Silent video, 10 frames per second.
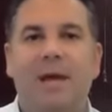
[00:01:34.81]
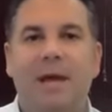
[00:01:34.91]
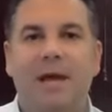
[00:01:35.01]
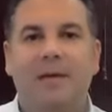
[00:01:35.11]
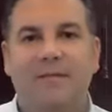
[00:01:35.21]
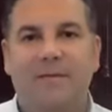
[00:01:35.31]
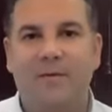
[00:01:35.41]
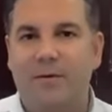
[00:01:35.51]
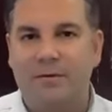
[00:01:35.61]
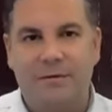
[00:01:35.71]
And
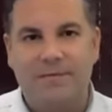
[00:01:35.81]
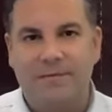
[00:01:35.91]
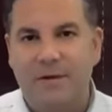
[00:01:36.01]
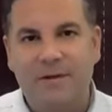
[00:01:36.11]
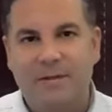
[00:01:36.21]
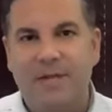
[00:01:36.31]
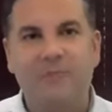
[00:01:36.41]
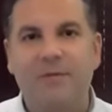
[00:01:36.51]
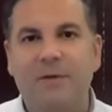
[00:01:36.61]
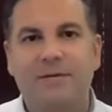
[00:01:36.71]
for the very
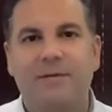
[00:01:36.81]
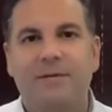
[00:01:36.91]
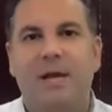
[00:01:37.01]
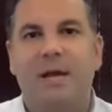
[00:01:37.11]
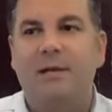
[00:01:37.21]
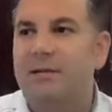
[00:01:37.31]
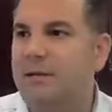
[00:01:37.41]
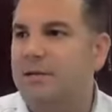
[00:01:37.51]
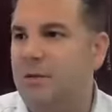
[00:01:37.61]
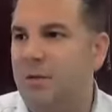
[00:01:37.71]
same reasons that,
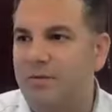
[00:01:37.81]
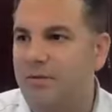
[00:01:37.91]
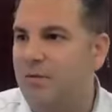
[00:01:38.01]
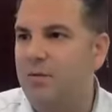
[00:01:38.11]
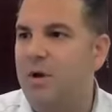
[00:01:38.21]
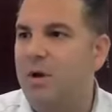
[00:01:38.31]
that some of you